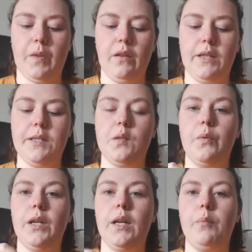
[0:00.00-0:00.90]
This is
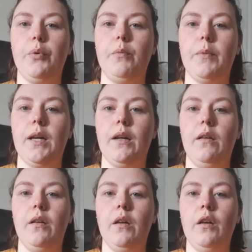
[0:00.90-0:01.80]
where I put my
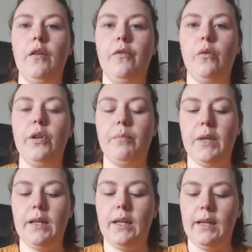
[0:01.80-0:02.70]
phone and my
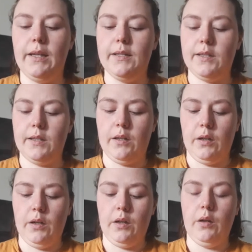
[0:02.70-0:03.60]
keys
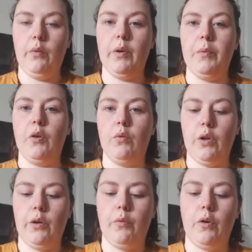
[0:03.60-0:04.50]
when we go
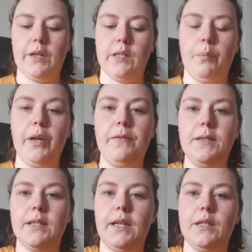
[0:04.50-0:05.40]
on a walk. It's a perfect
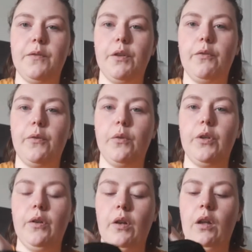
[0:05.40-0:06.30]
size for your
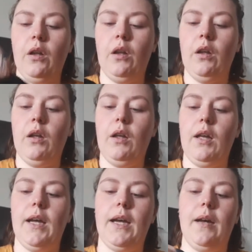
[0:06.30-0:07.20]
phone.
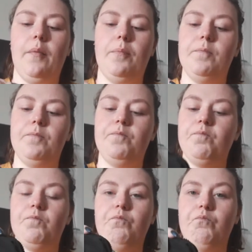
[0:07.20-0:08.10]
And
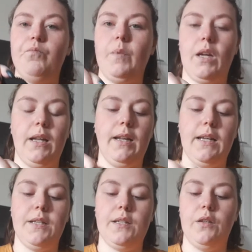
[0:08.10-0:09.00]

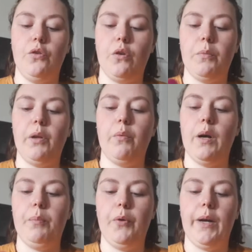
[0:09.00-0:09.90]
that's normally what
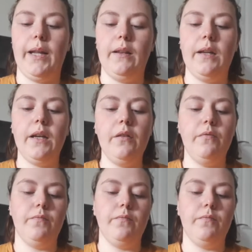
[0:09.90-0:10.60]
I put in there.